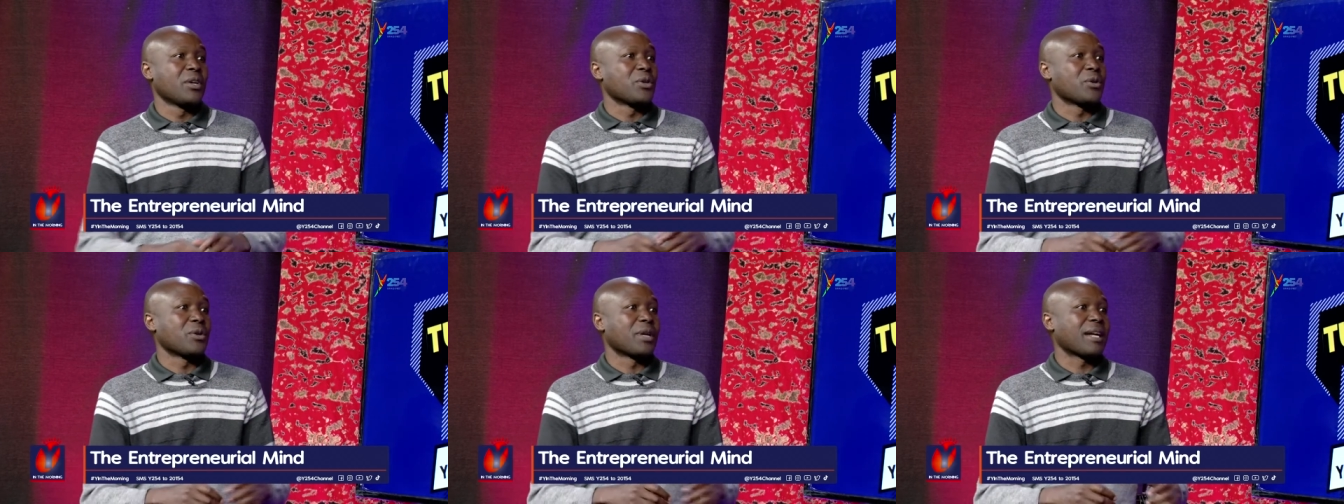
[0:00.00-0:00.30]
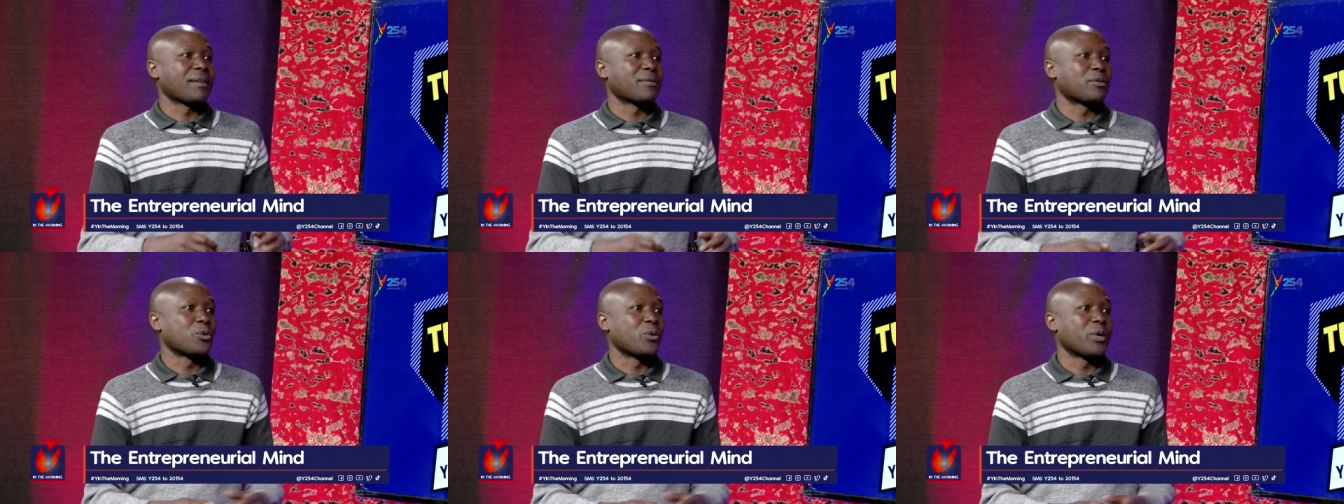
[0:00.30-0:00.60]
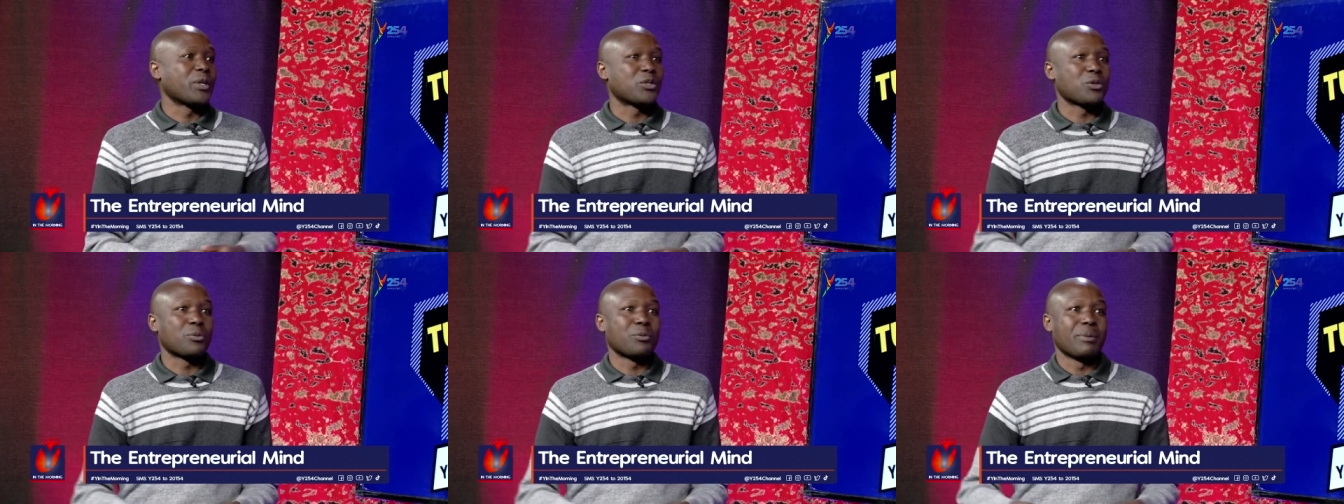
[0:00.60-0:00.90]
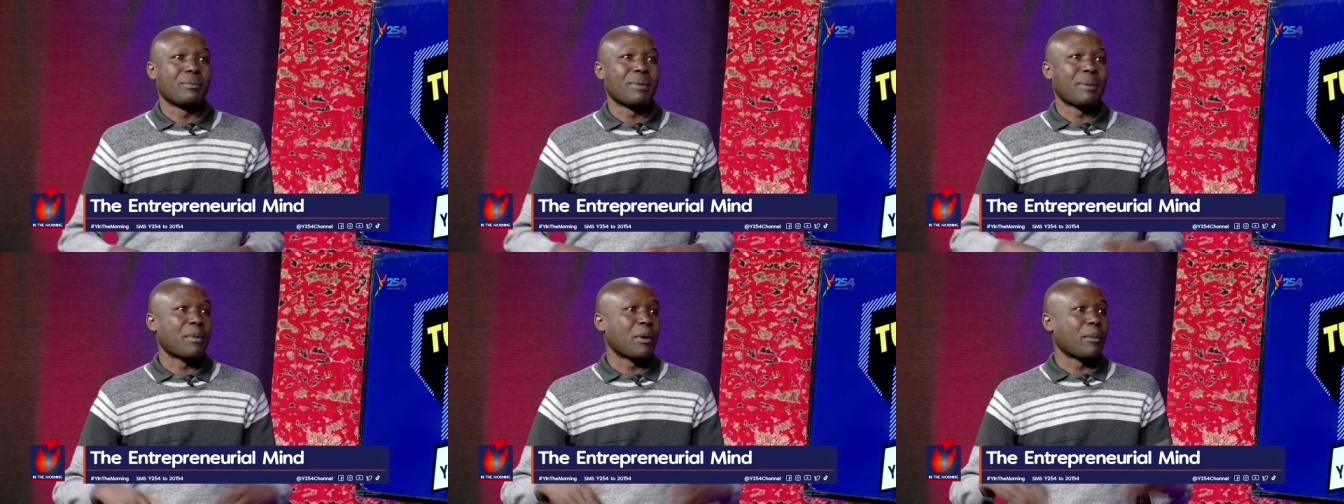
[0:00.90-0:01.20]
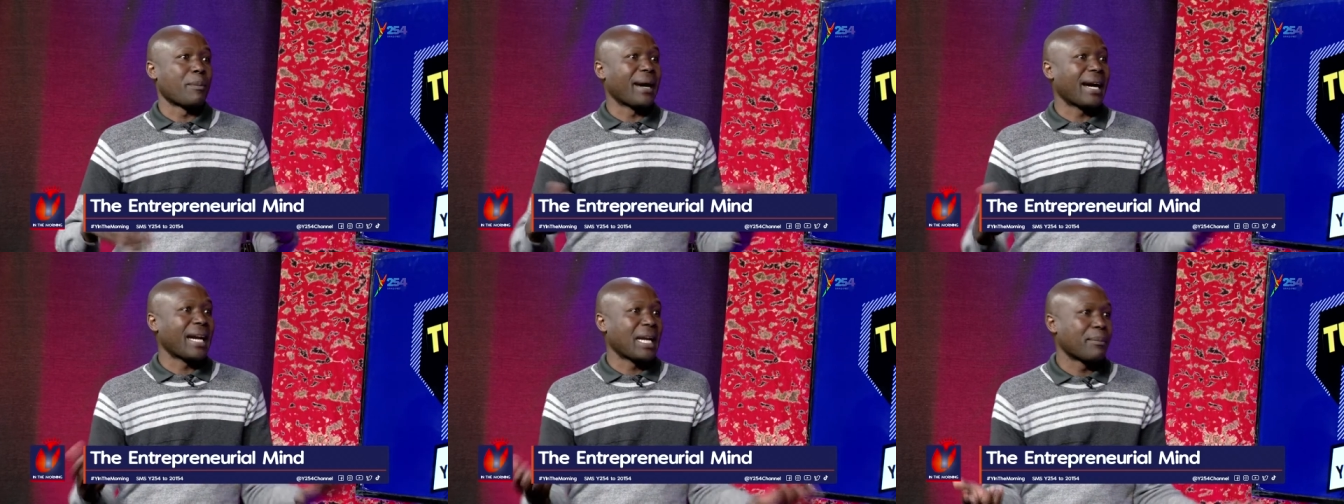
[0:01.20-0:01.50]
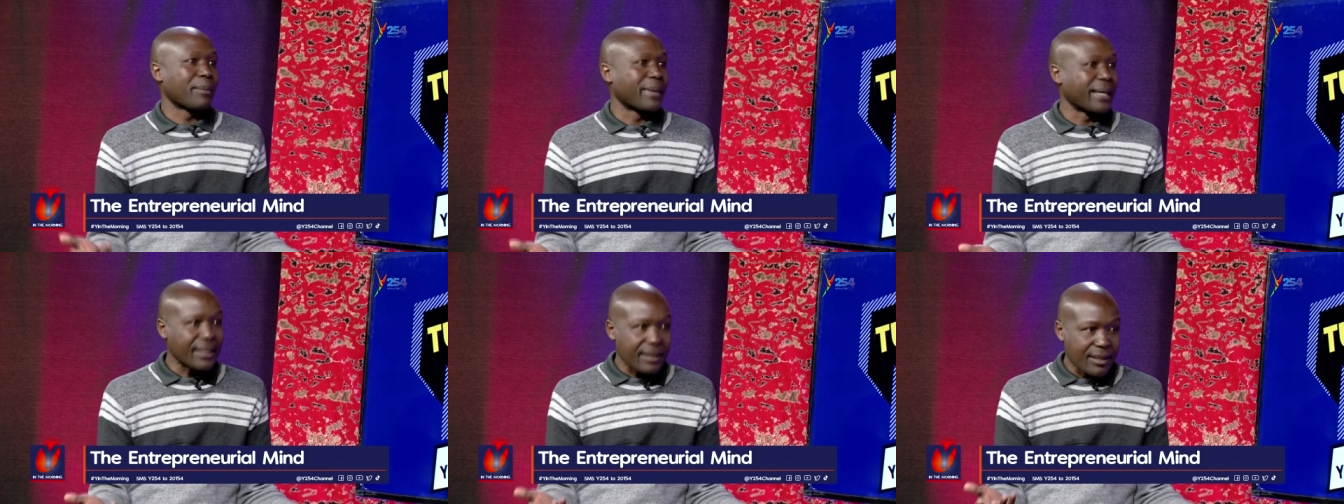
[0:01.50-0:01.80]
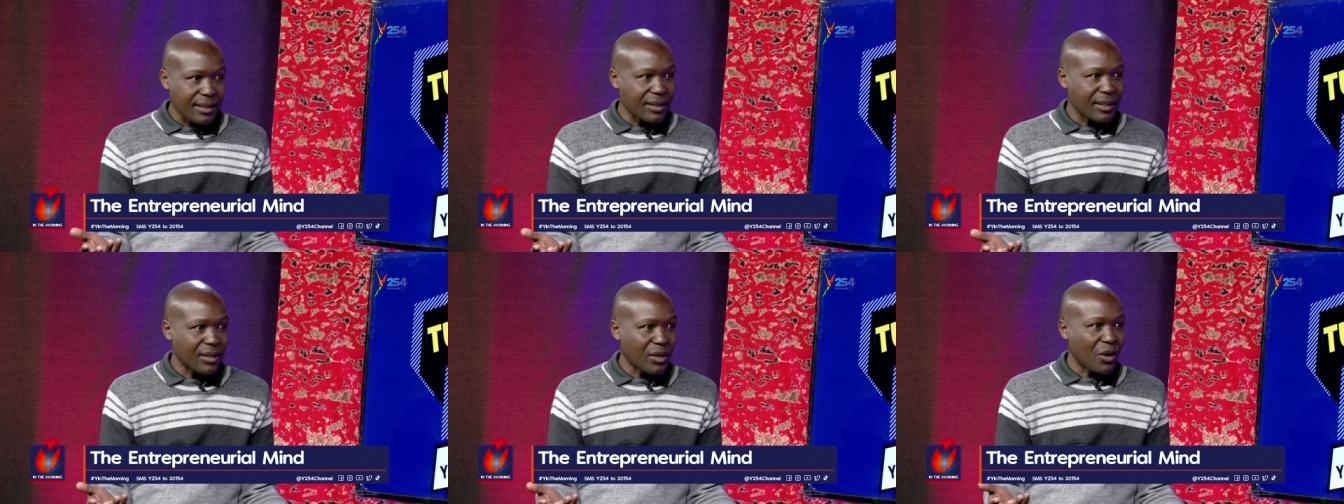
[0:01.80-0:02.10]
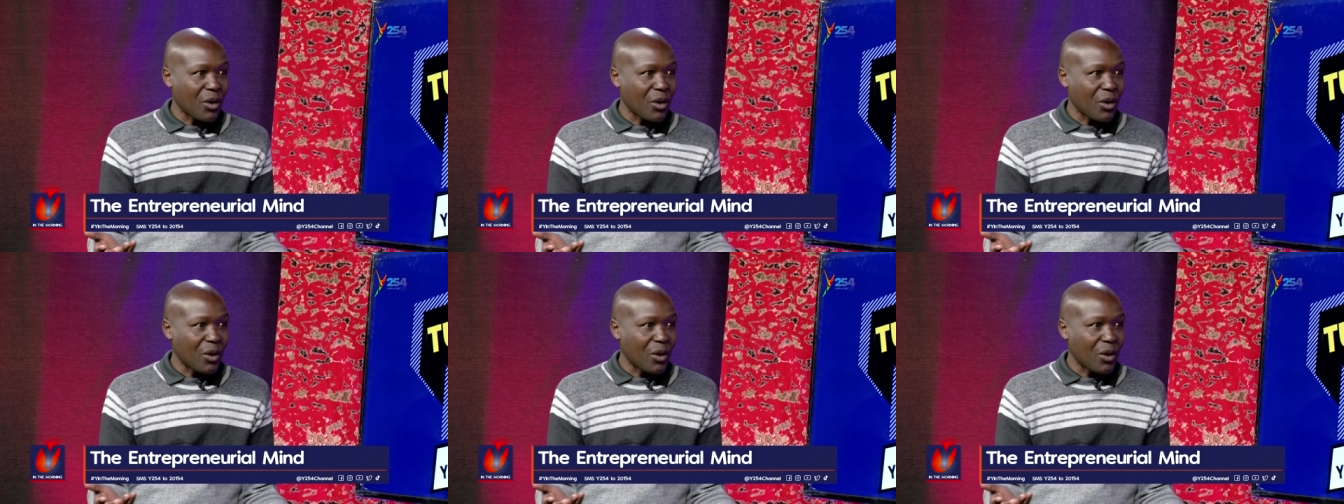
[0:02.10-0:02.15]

You don't have to wait to be a member of parliament,